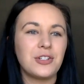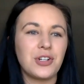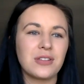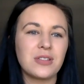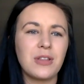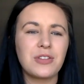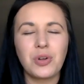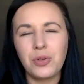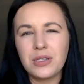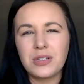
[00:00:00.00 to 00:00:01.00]
John Smith
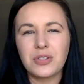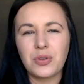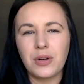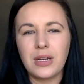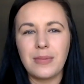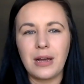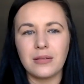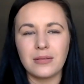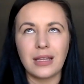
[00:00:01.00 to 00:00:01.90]
told this story about